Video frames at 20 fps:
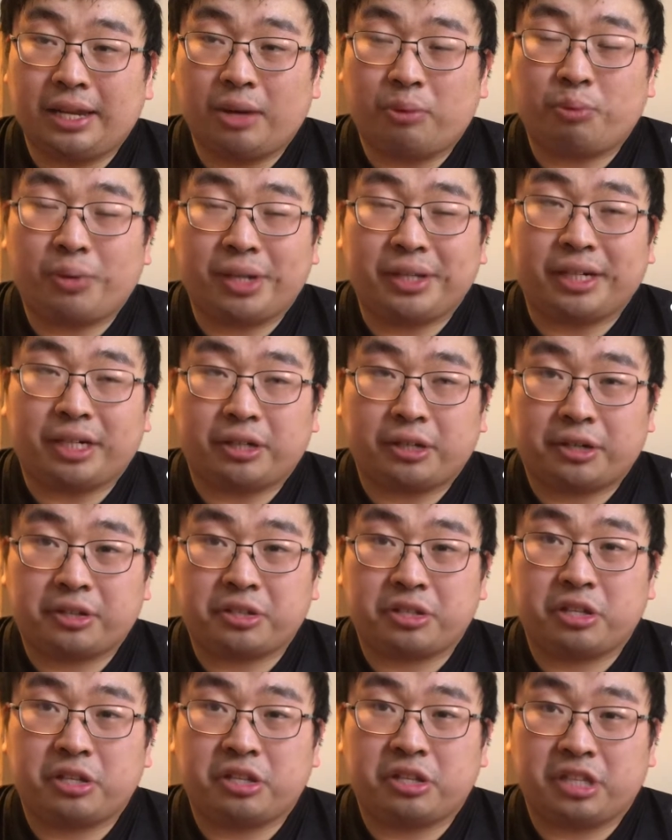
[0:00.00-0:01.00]
it really
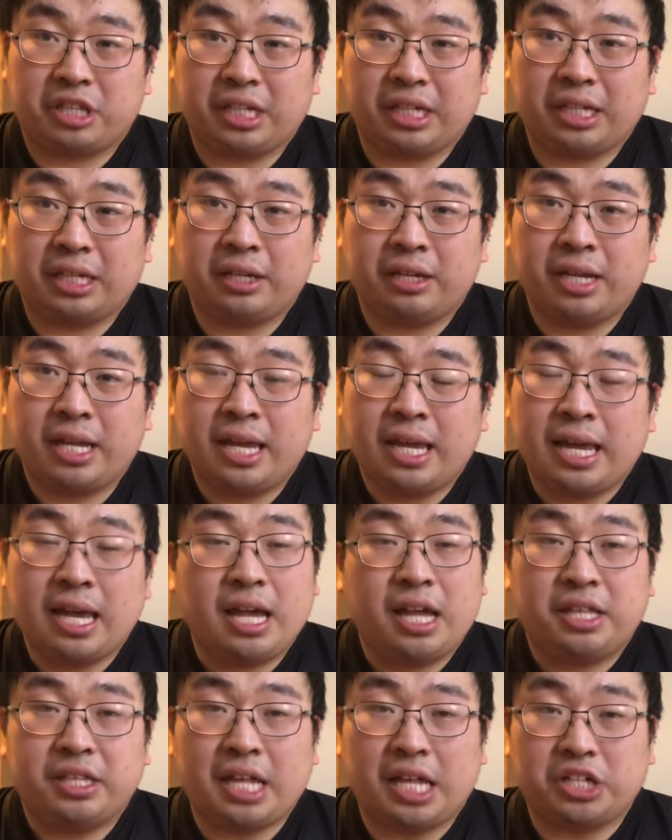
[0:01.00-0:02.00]
hurts to see
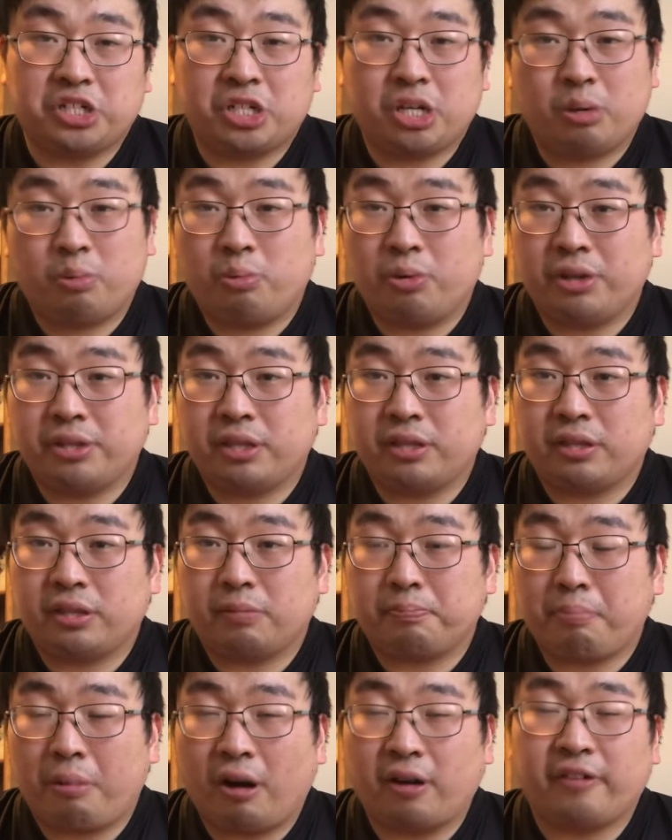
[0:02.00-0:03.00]
that she was
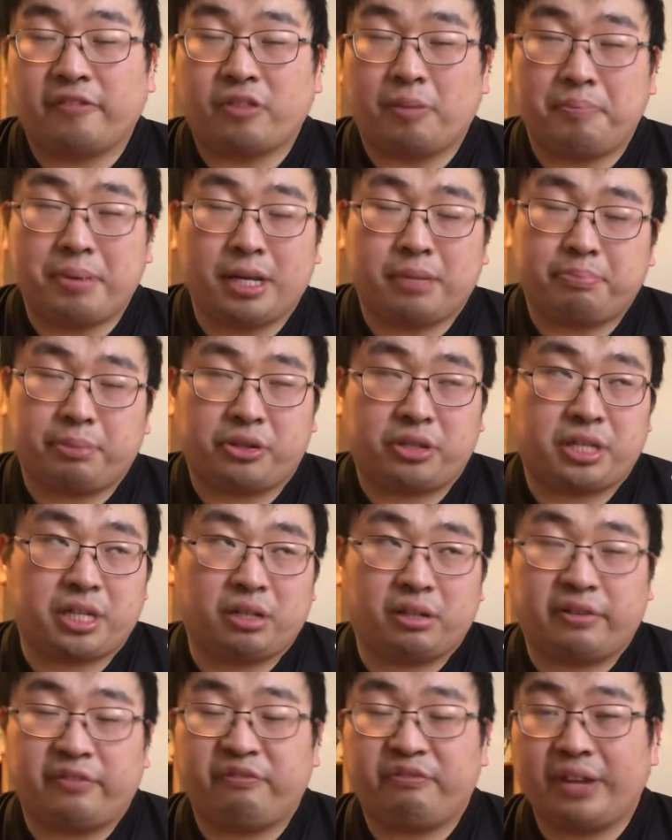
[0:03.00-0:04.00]
part of the Pittsburgh
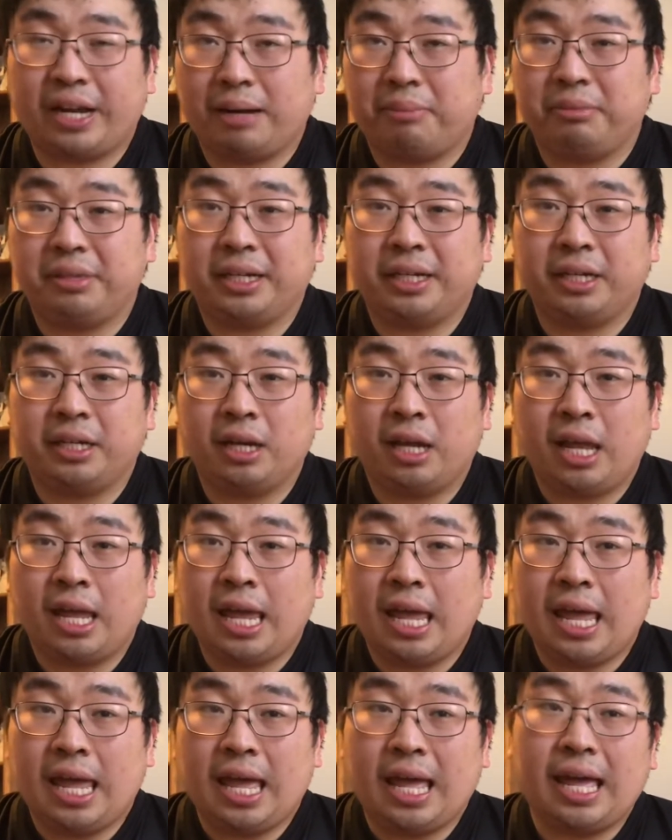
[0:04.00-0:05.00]
Steelers family.
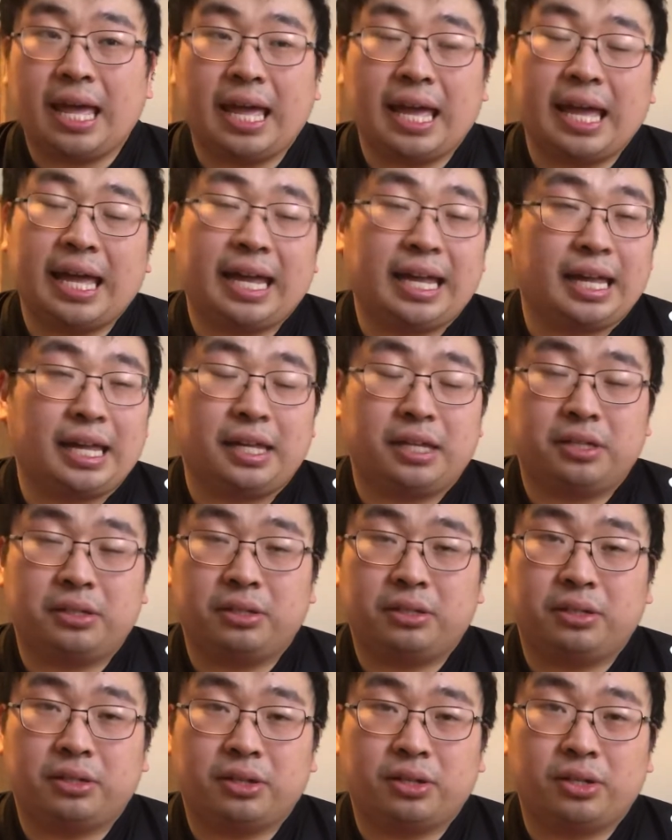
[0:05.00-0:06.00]

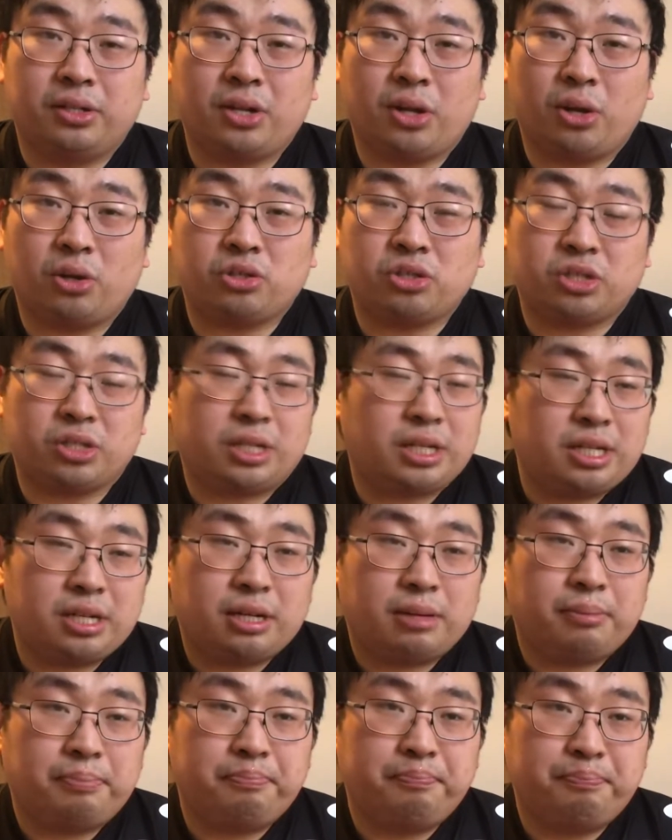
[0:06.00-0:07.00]
And you know,
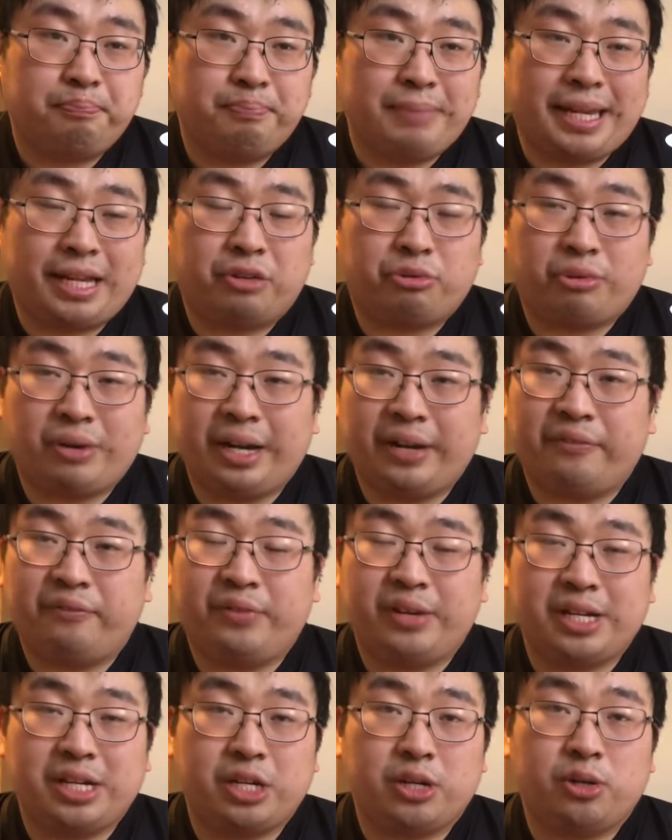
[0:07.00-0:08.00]
she made great
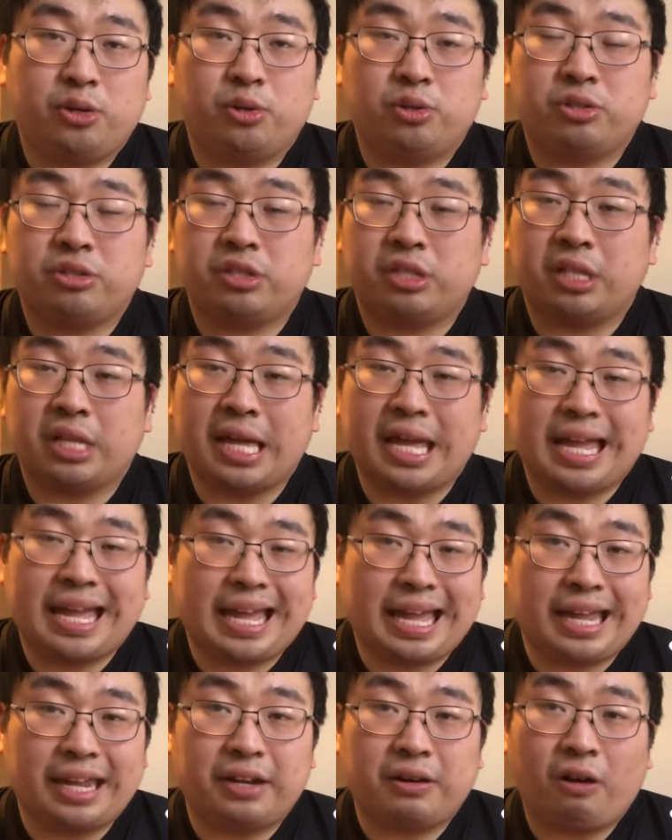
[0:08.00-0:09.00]
videos.
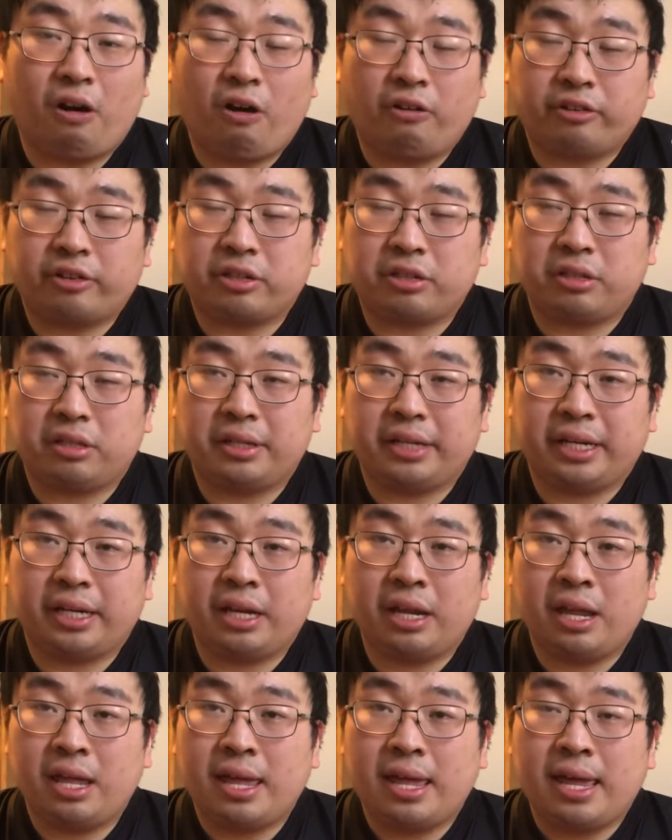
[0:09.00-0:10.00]
And obviously,